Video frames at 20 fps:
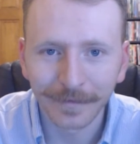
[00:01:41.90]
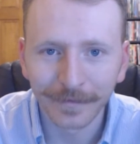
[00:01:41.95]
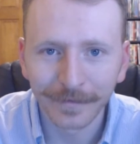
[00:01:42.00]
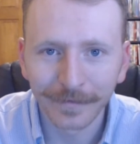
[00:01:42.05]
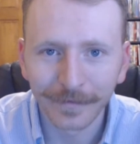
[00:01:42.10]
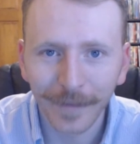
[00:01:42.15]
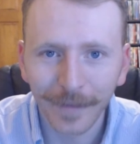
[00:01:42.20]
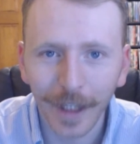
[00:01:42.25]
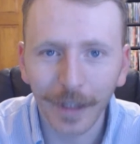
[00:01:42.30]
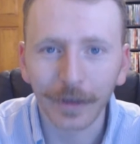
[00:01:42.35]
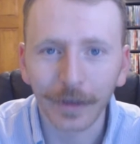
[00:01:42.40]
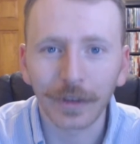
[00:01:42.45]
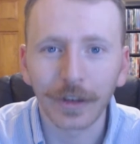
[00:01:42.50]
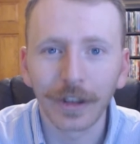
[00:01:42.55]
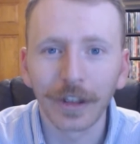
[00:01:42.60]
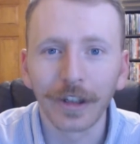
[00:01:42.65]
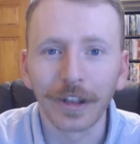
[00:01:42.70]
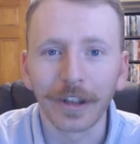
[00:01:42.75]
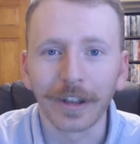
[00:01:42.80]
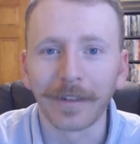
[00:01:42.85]
Looks
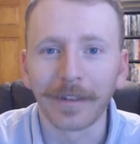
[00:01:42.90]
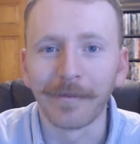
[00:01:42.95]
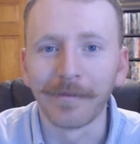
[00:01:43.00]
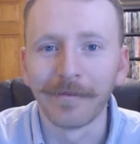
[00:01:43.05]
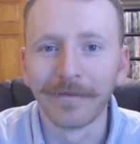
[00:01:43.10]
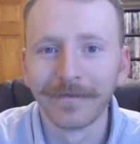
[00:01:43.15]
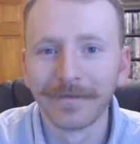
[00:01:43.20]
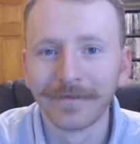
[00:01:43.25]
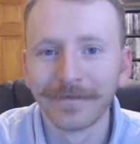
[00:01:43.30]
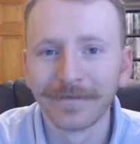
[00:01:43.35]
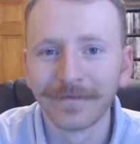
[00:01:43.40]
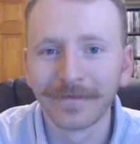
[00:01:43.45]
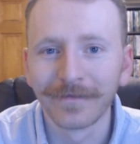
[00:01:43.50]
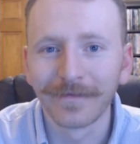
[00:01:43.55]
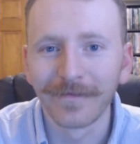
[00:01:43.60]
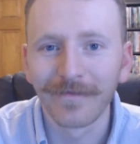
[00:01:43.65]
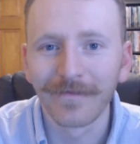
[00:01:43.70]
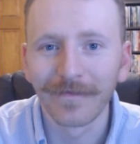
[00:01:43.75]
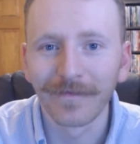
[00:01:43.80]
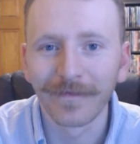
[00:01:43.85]
good.
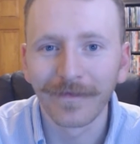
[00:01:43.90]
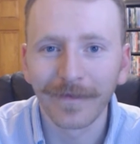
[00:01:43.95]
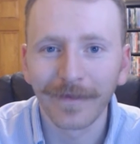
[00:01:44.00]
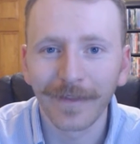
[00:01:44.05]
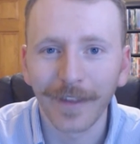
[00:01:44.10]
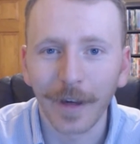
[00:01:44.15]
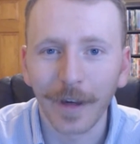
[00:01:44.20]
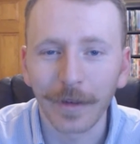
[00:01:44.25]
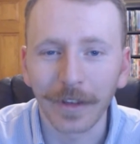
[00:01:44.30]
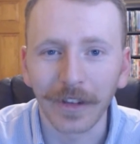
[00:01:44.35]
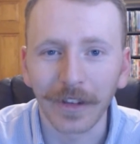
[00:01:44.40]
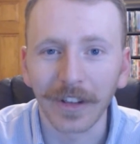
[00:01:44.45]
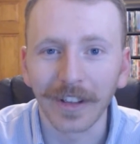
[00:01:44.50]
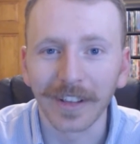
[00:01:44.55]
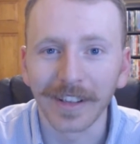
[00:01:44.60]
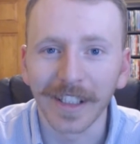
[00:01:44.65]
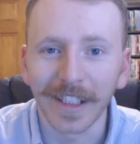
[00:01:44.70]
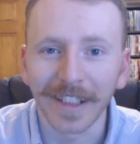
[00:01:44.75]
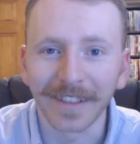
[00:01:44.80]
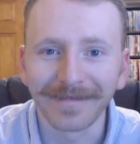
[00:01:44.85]
I want to see that.